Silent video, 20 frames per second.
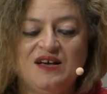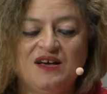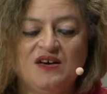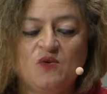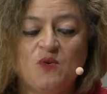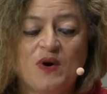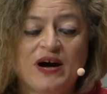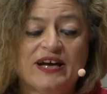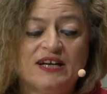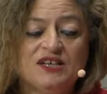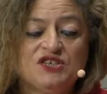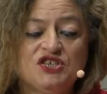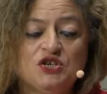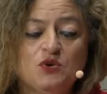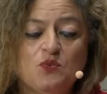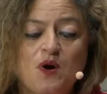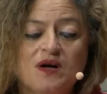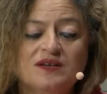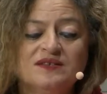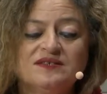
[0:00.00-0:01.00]
while she
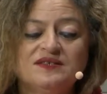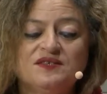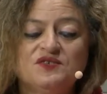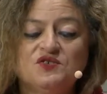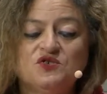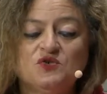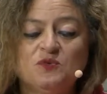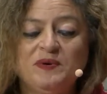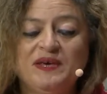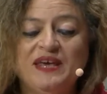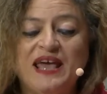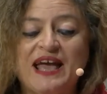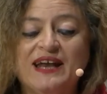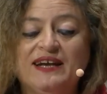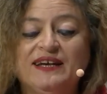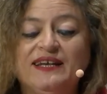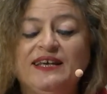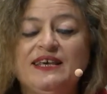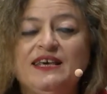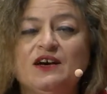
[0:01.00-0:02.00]
wanted to be
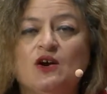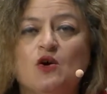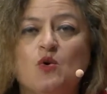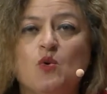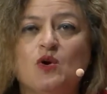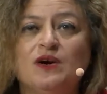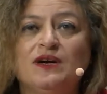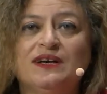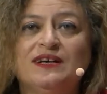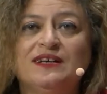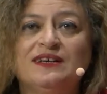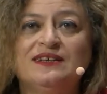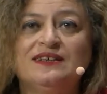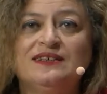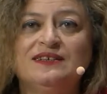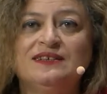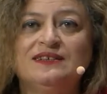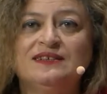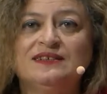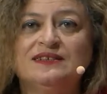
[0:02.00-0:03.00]
an equal
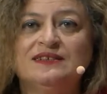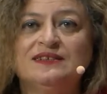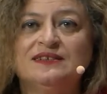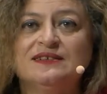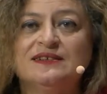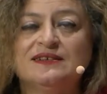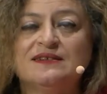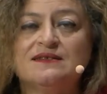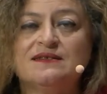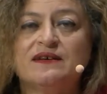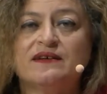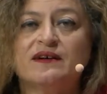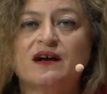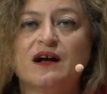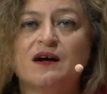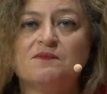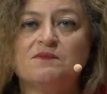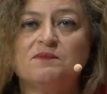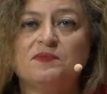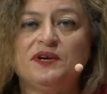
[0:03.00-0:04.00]
in their
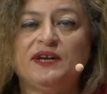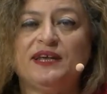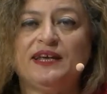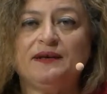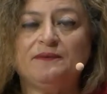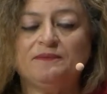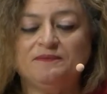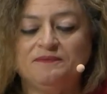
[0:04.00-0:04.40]
company.